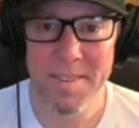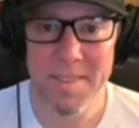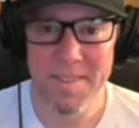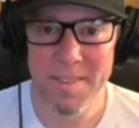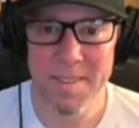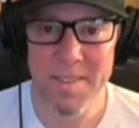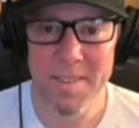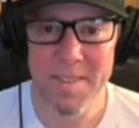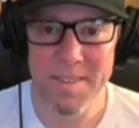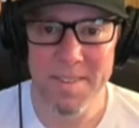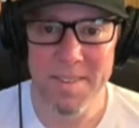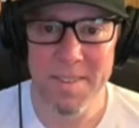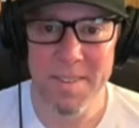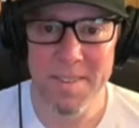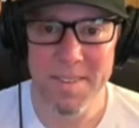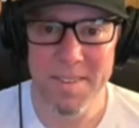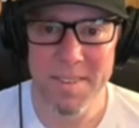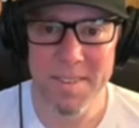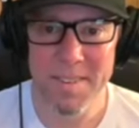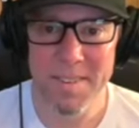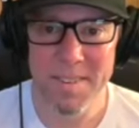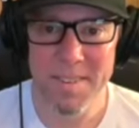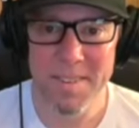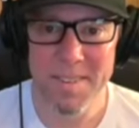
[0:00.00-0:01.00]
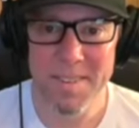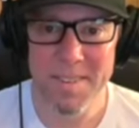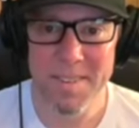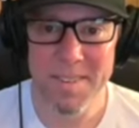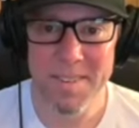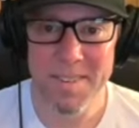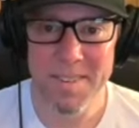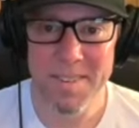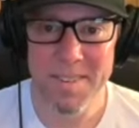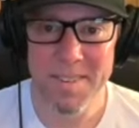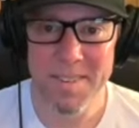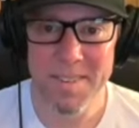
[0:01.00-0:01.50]

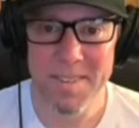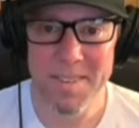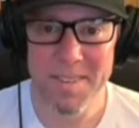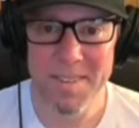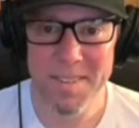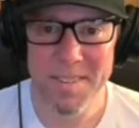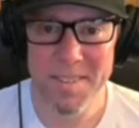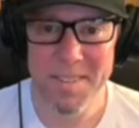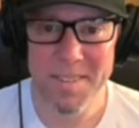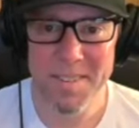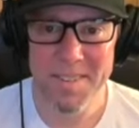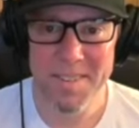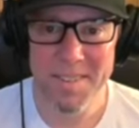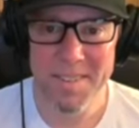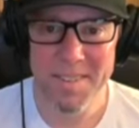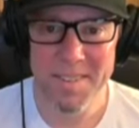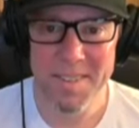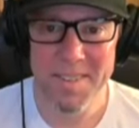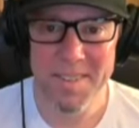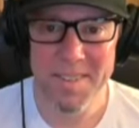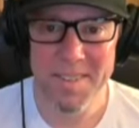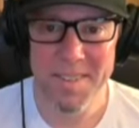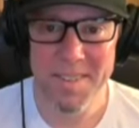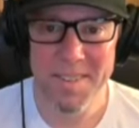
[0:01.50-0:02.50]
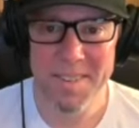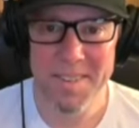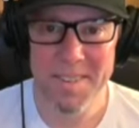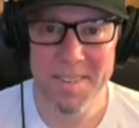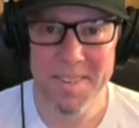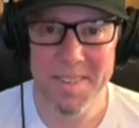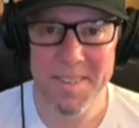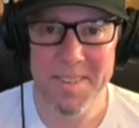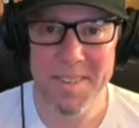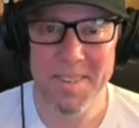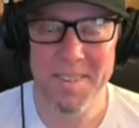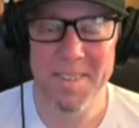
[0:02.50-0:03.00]

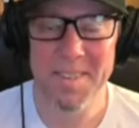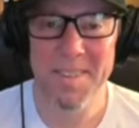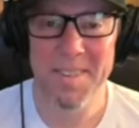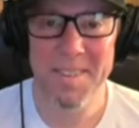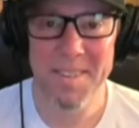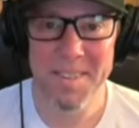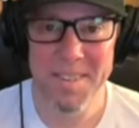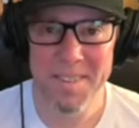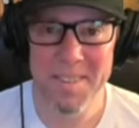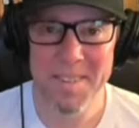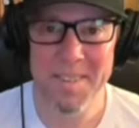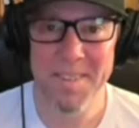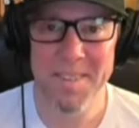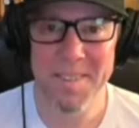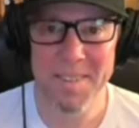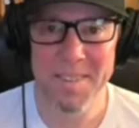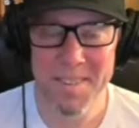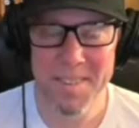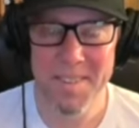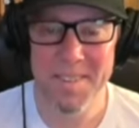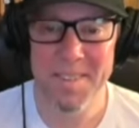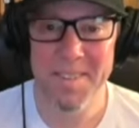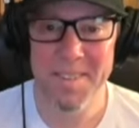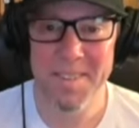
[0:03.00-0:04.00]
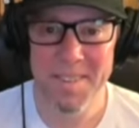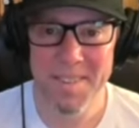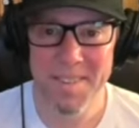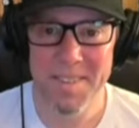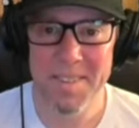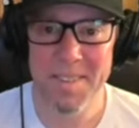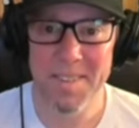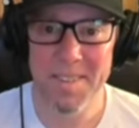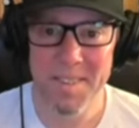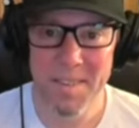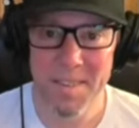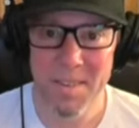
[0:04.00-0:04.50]

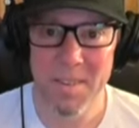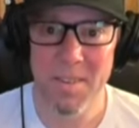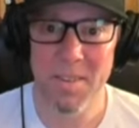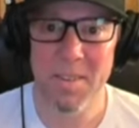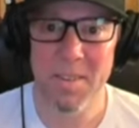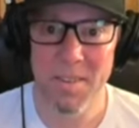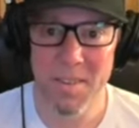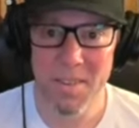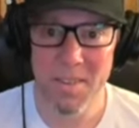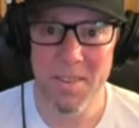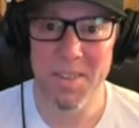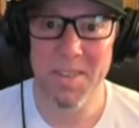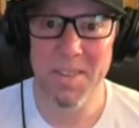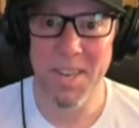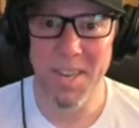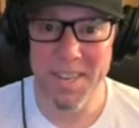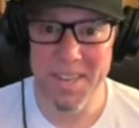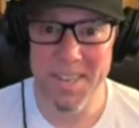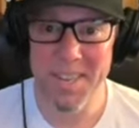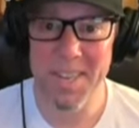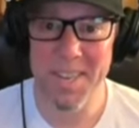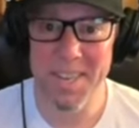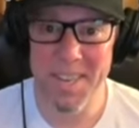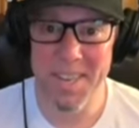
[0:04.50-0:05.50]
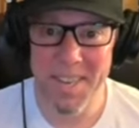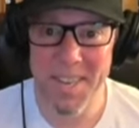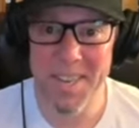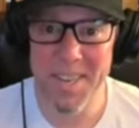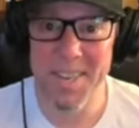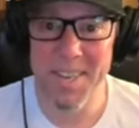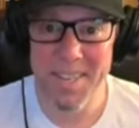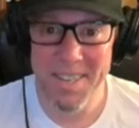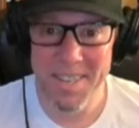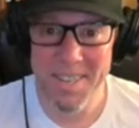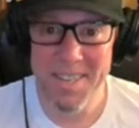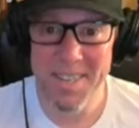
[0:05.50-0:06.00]

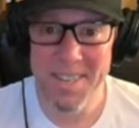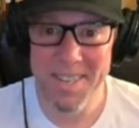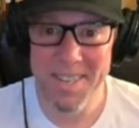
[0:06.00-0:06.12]
[no speech]